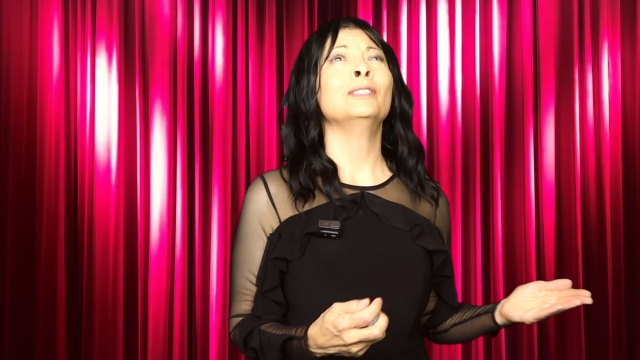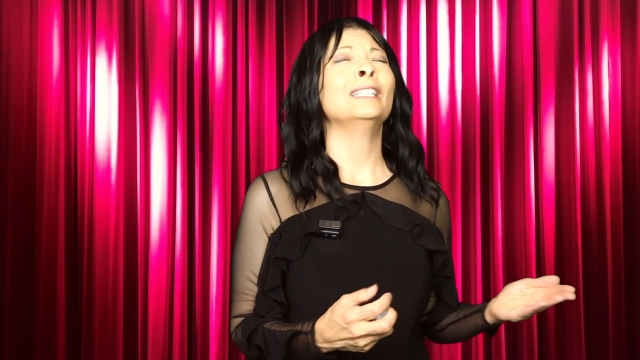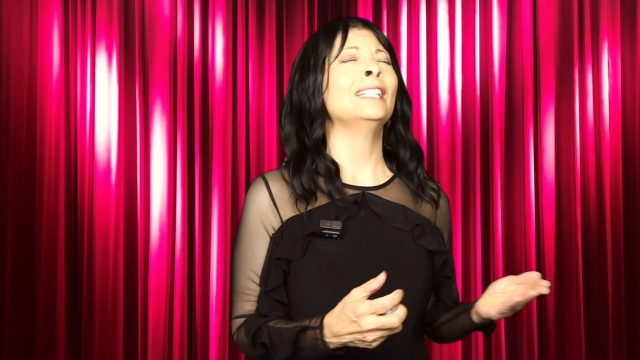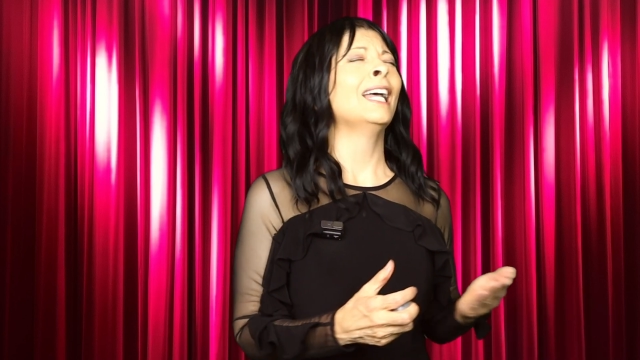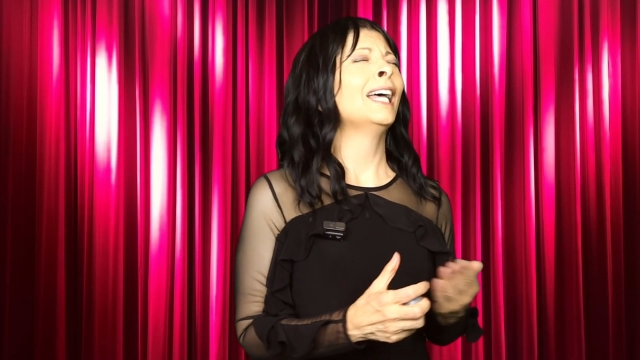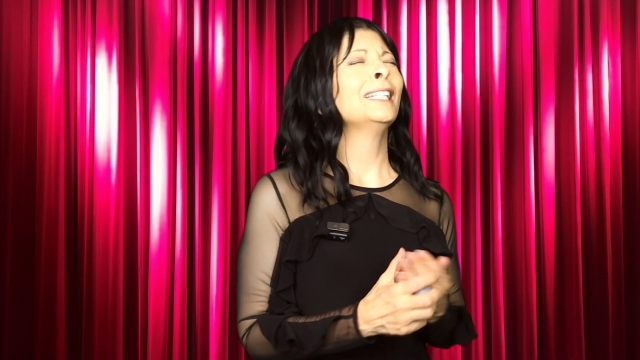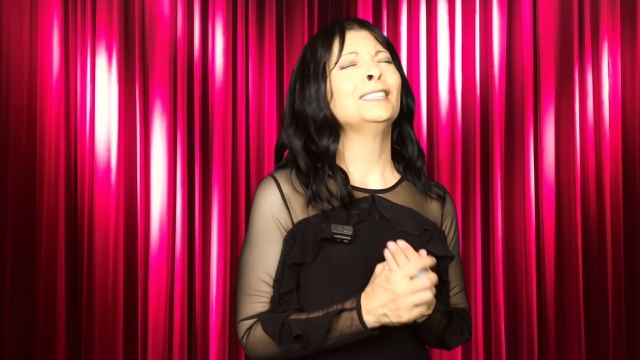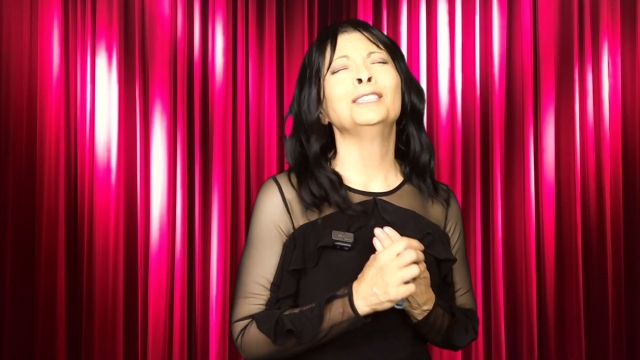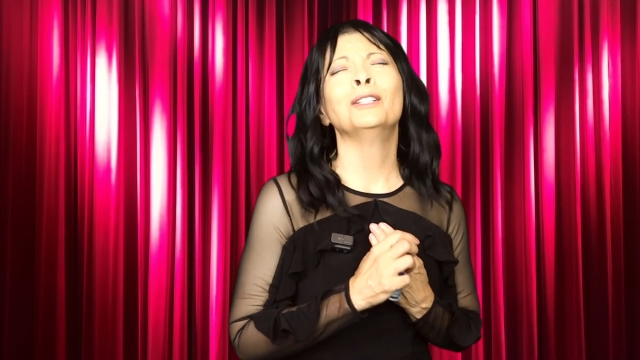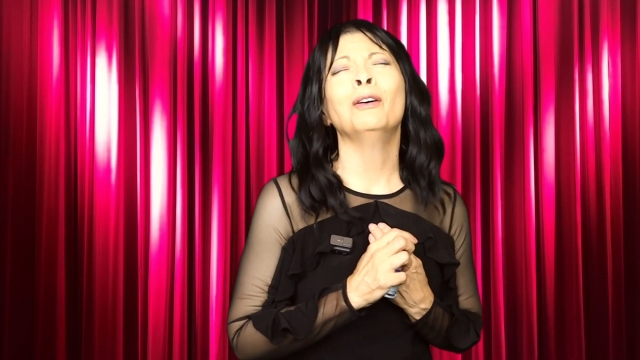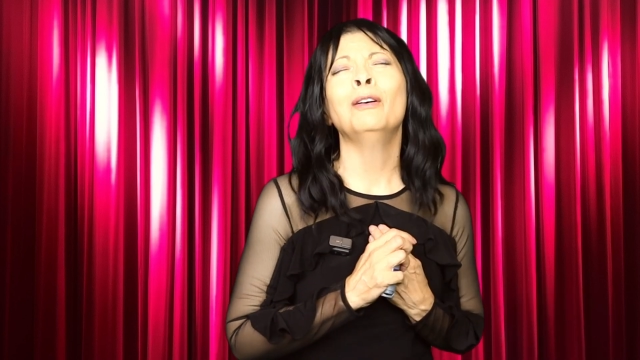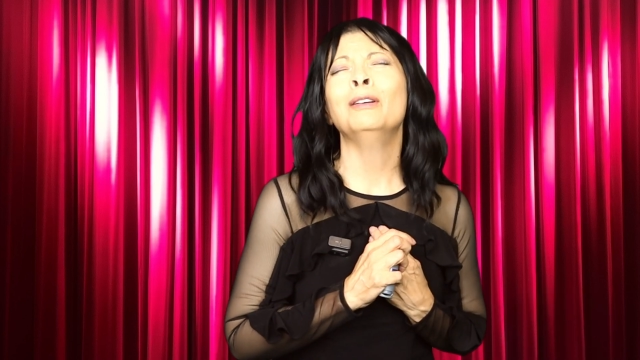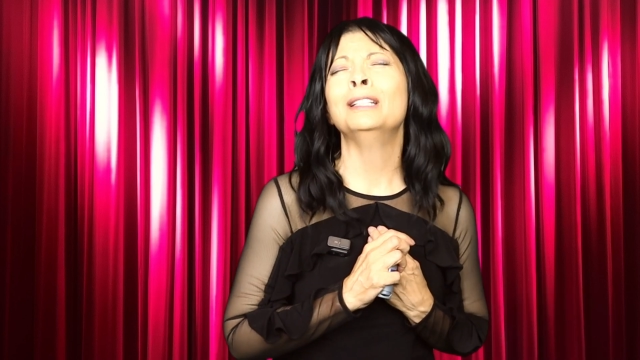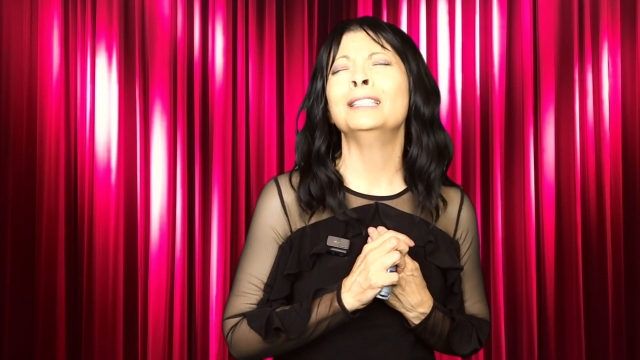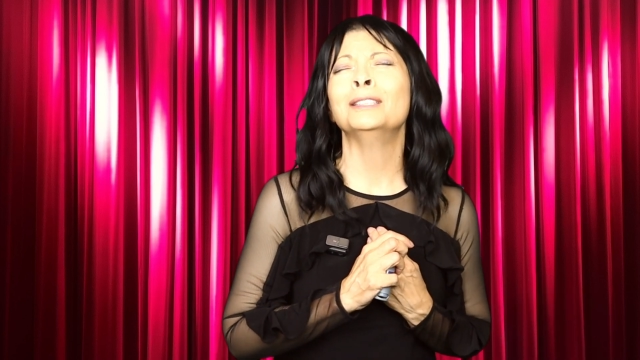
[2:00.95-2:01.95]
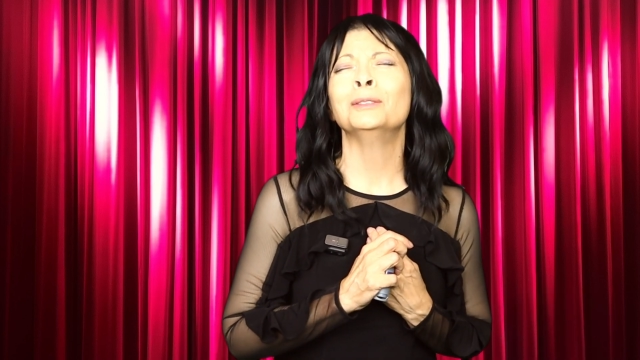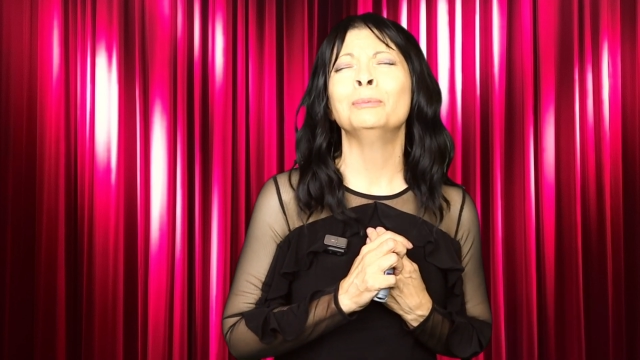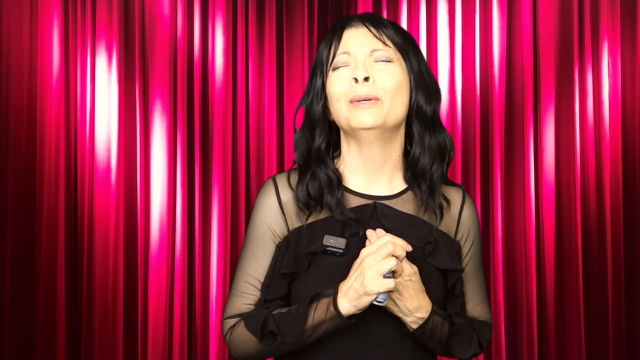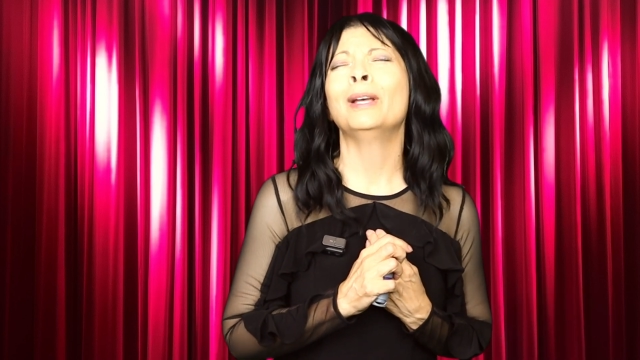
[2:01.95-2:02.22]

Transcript: when I joined the